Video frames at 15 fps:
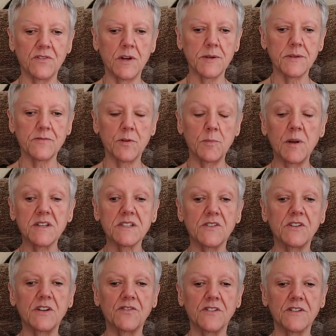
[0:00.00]
lot, from lots of
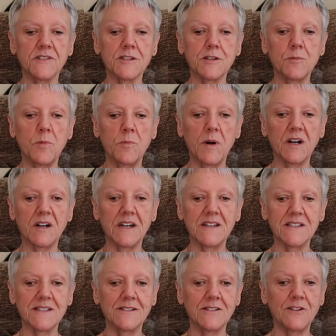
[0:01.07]
different
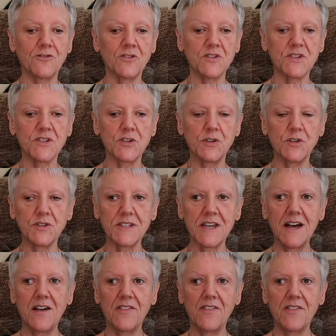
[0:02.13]
supermarkets and different stores.